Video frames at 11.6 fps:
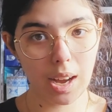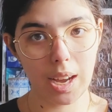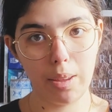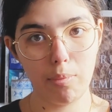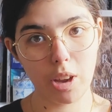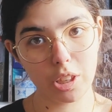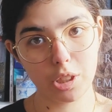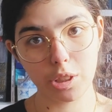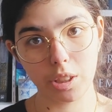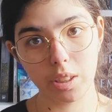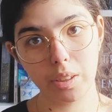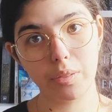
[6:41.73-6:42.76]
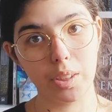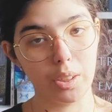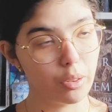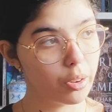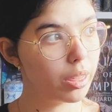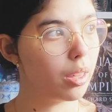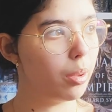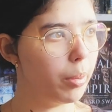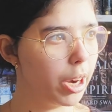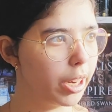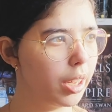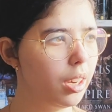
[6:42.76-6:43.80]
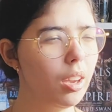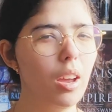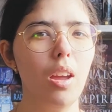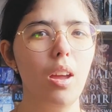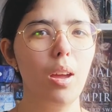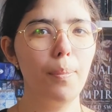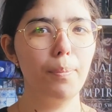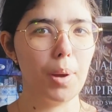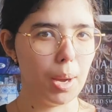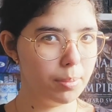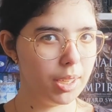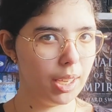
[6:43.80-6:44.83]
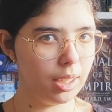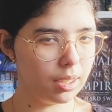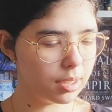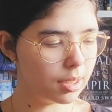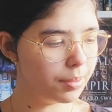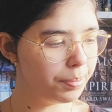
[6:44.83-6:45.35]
I'm not sure of the North American pub date.